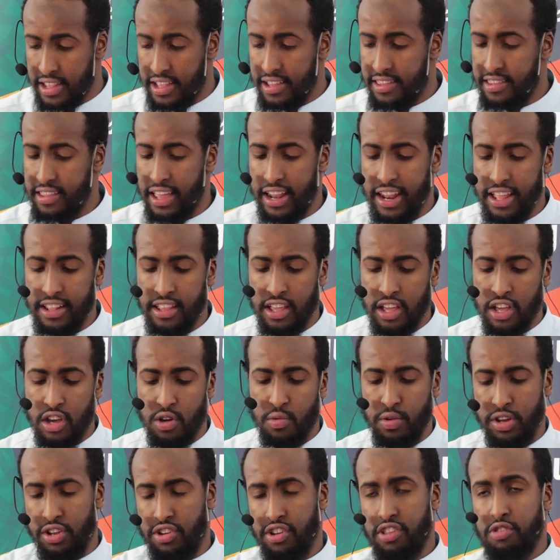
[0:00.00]
The
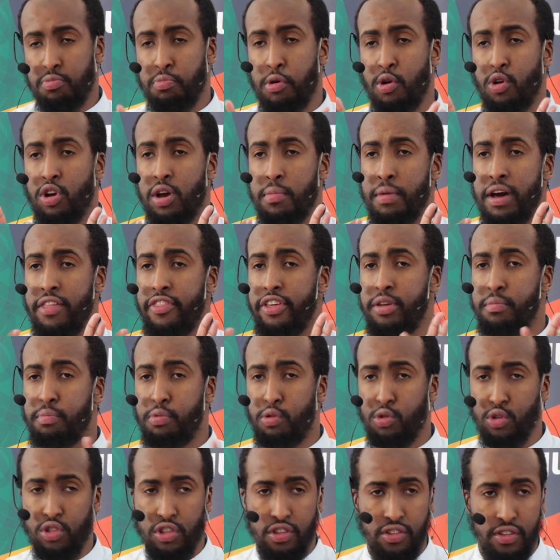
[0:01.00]
Sanad. We just spoke about the
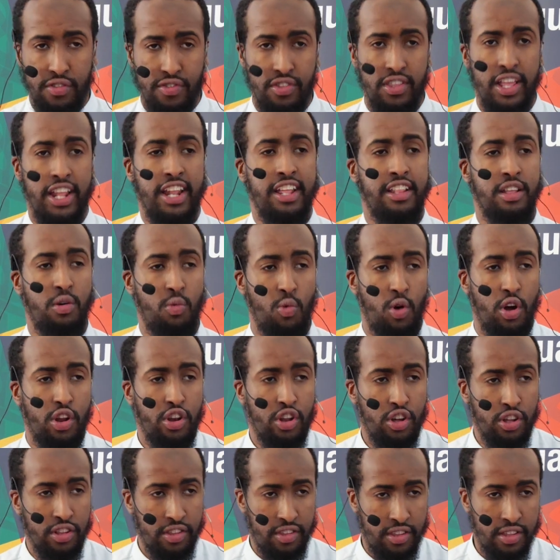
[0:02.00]
importance of Sanad and
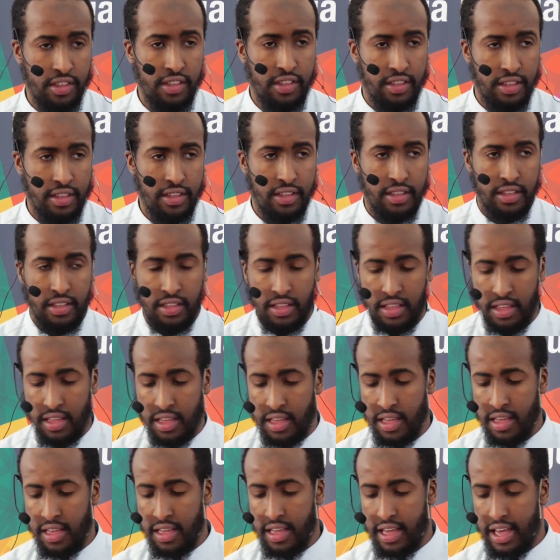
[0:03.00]
whatnot
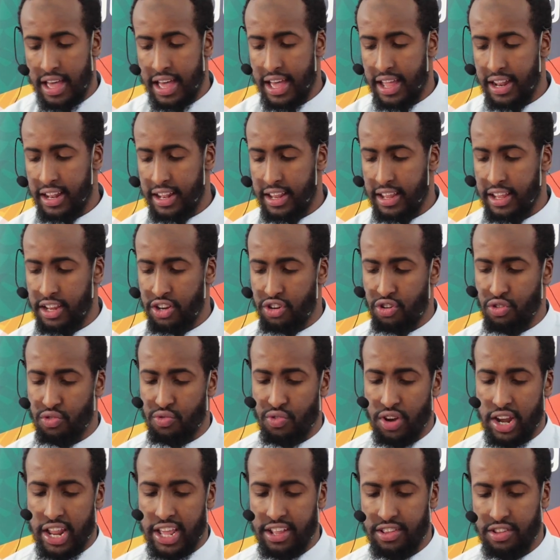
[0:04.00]
and
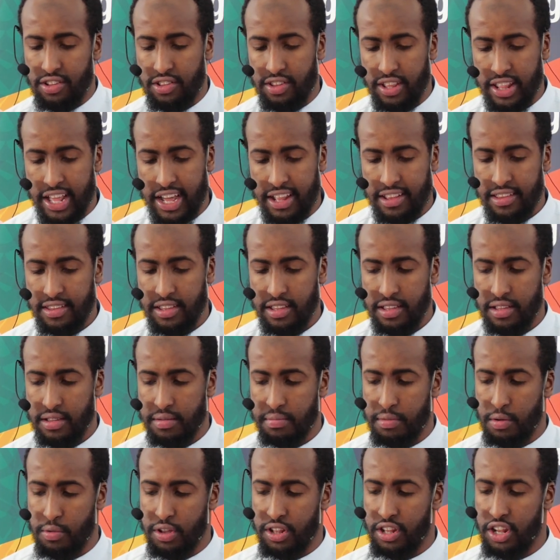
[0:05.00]
issues related to that,
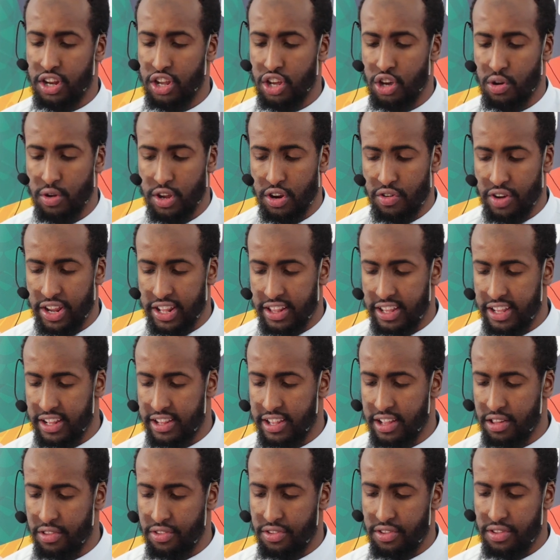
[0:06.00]
but we didn't go in great
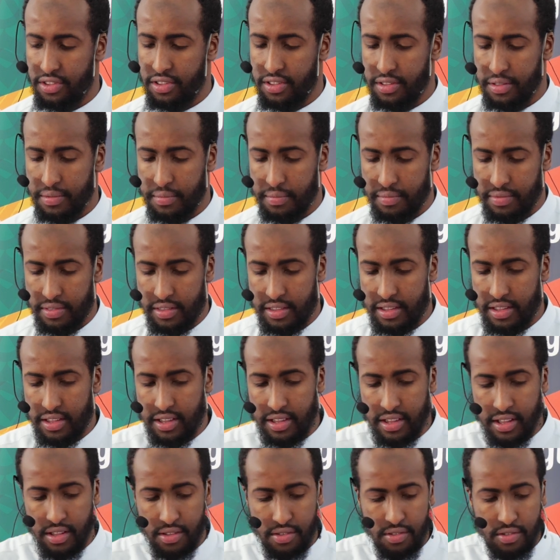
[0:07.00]
details.
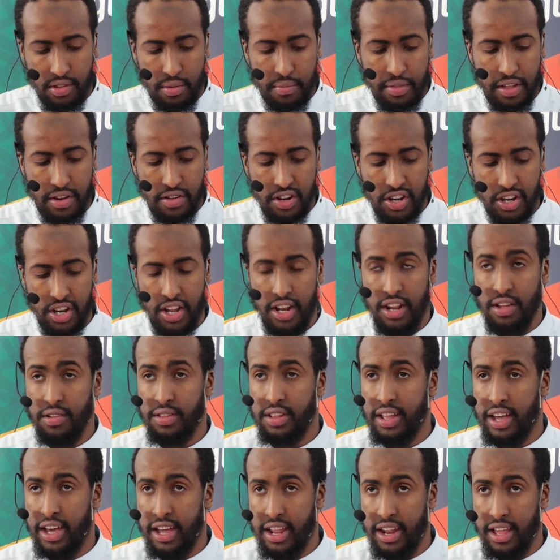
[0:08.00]
I'll stop there
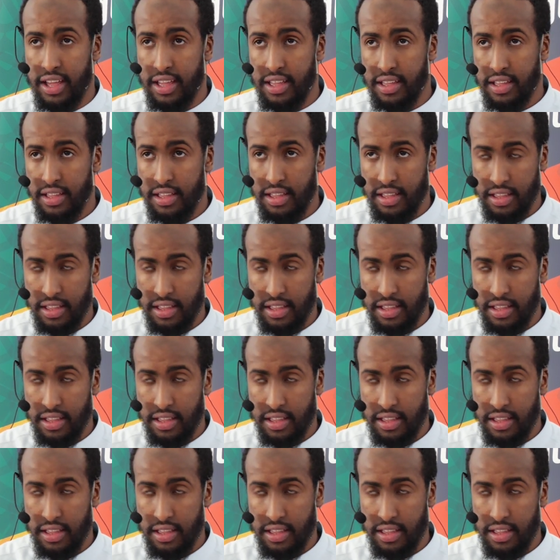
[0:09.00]
inshallah ta'ala.